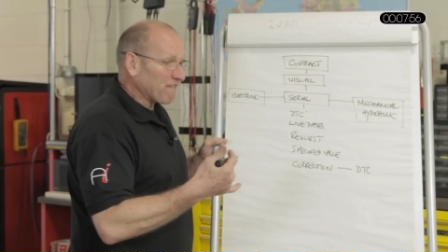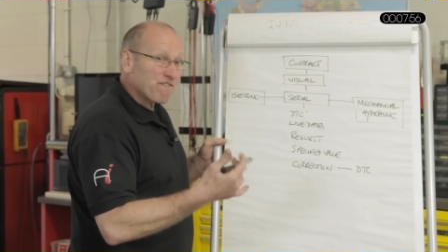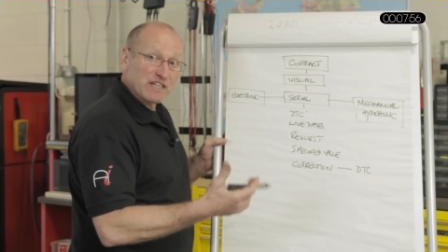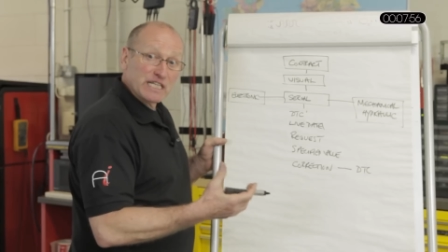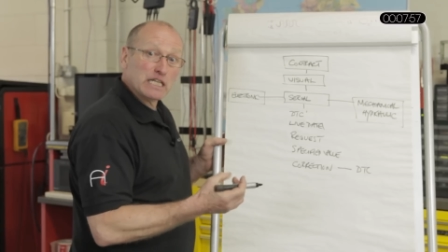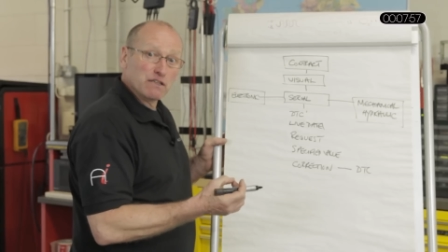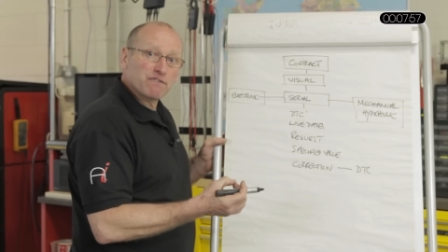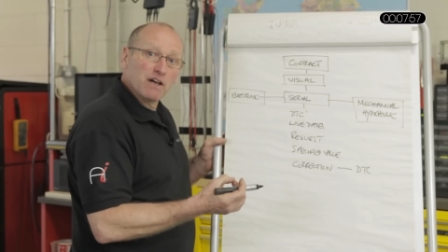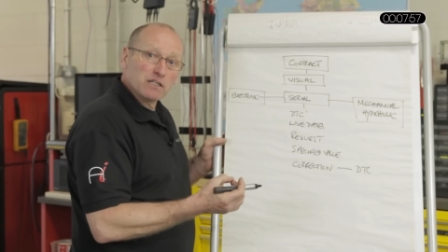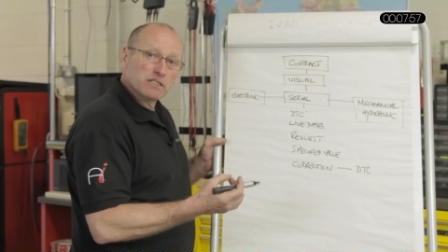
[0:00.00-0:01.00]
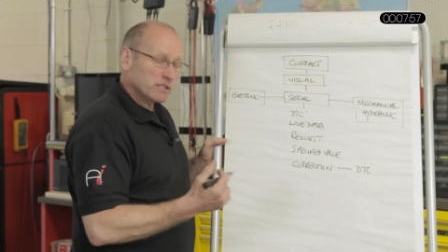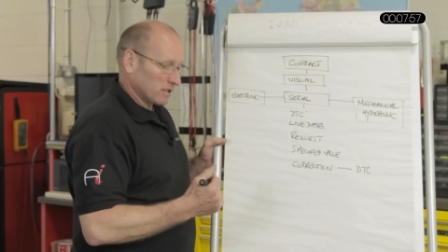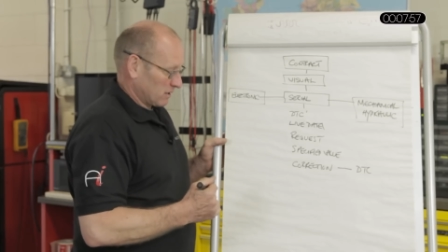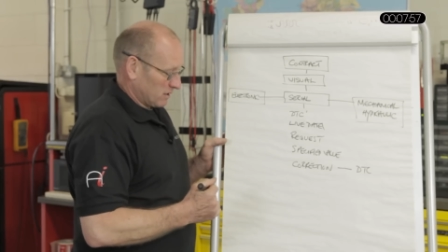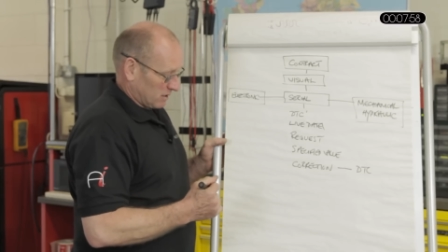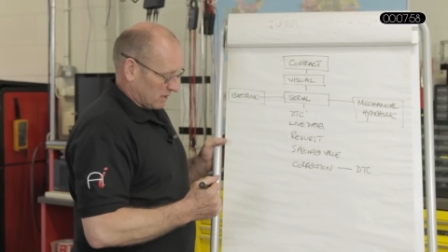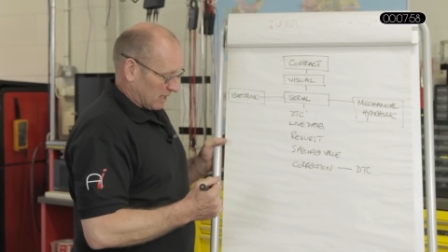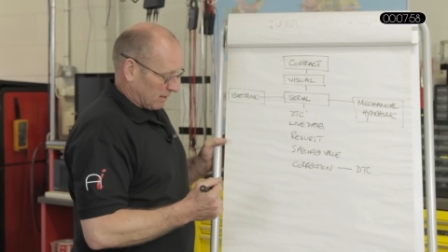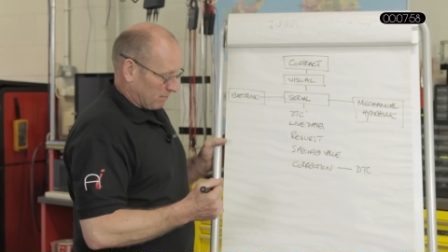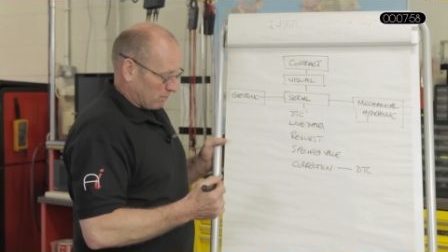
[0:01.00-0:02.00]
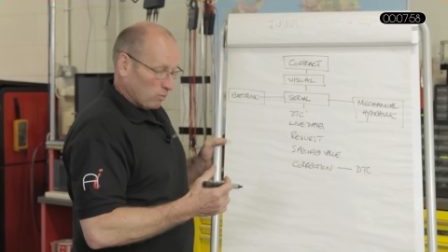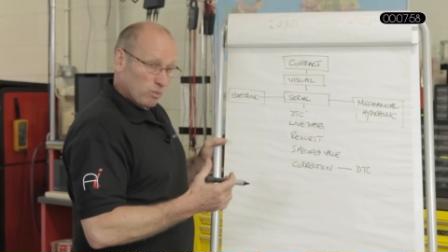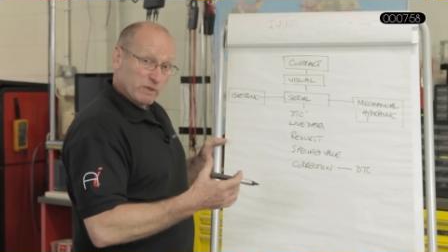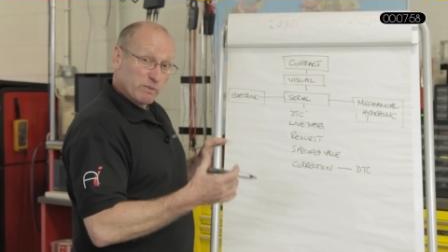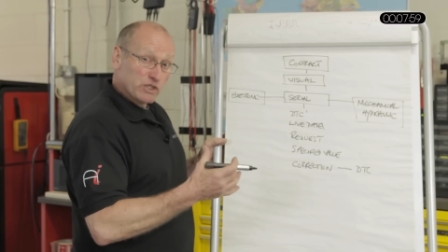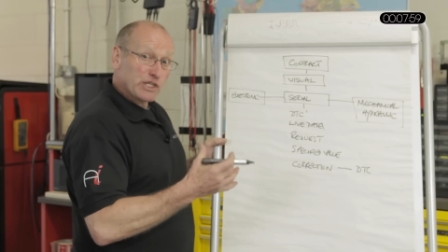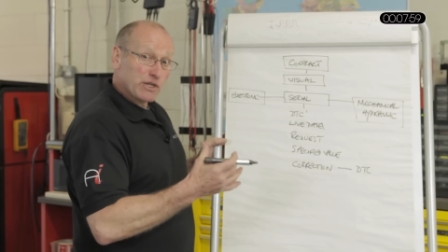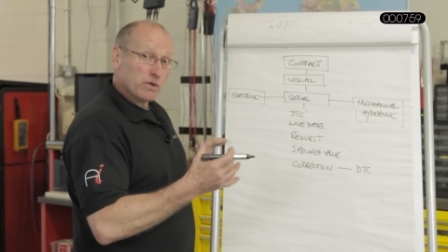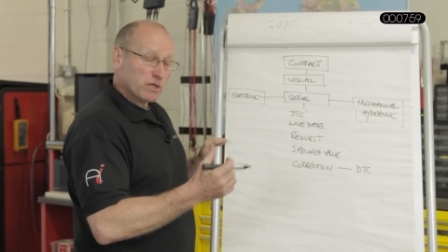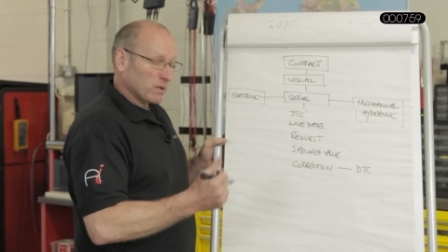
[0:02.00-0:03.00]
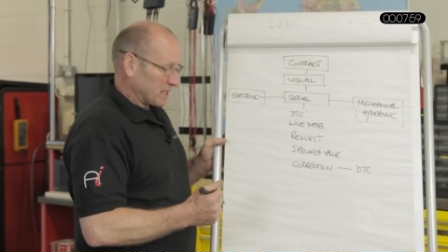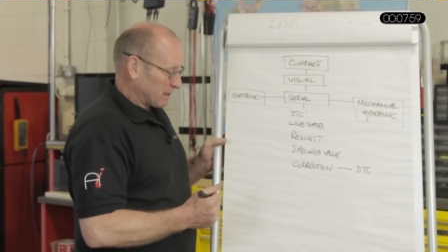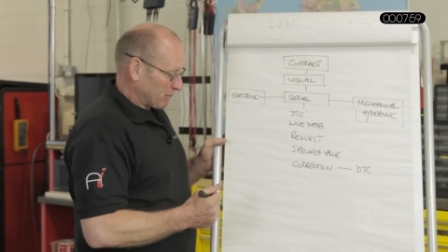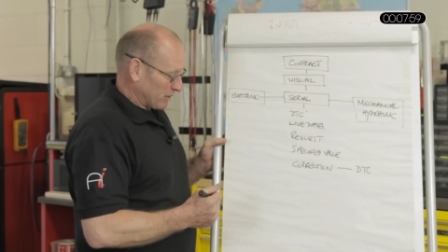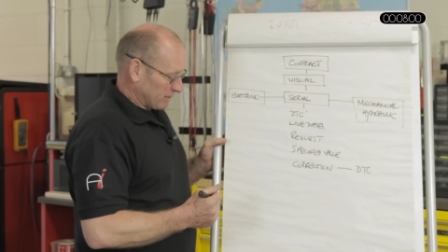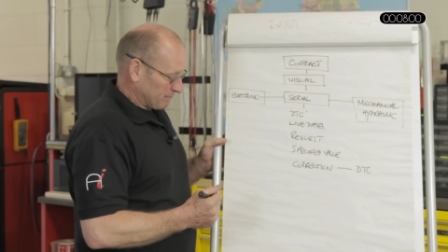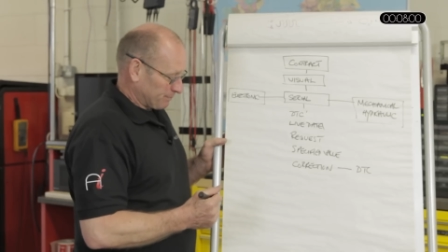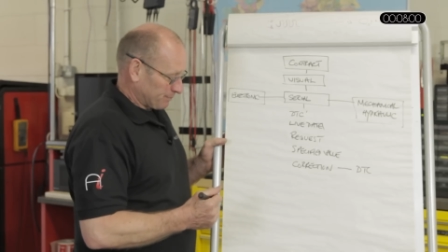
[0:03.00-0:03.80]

physical fault? Um, we, we just don't know at this point.